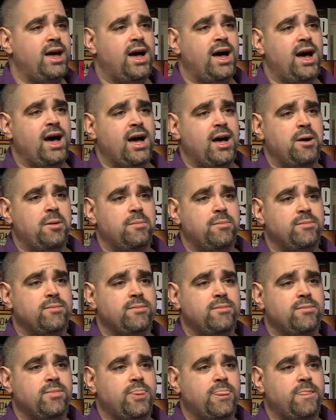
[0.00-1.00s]

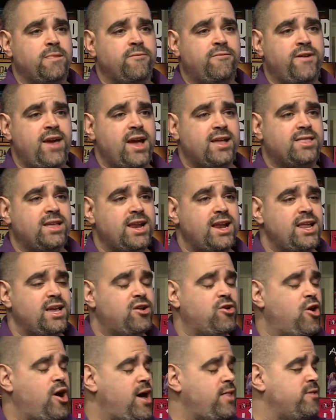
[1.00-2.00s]
The fact that any
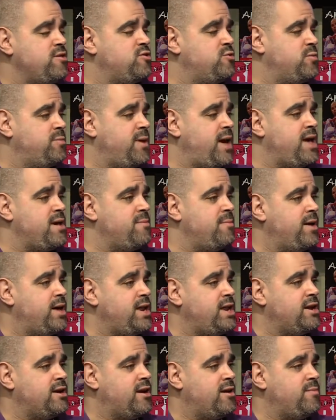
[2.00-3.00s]
college would pay him
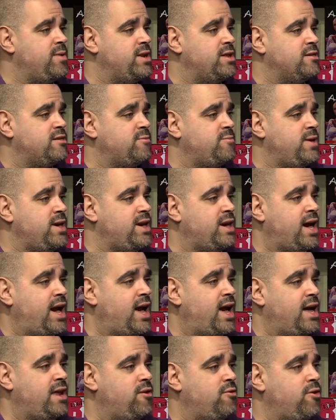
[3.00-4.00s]
money to come in and speak,
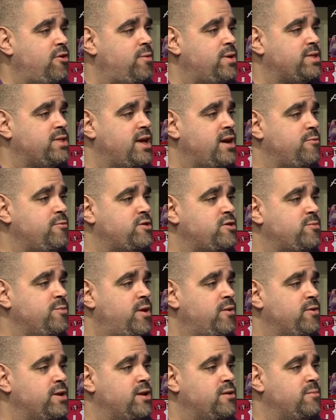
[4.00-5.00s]
I don't know what they were
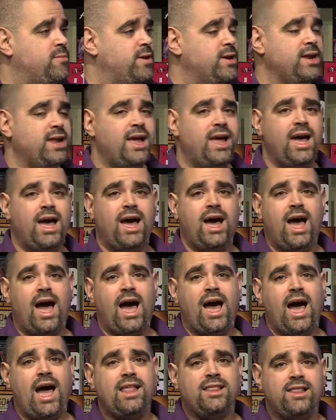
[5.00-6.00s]
smoking, but
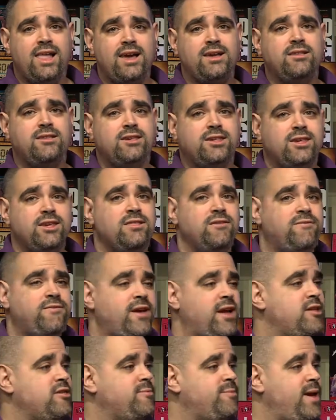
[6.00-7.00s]
I'd like to see the
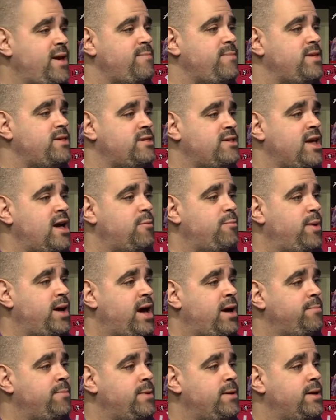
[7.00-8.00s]
fans maybe step
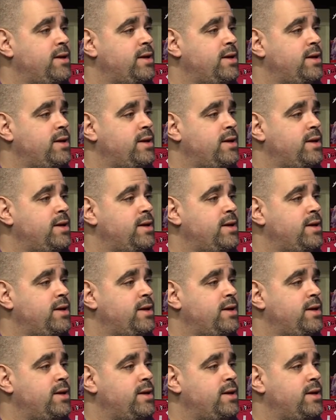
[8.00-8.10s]
up.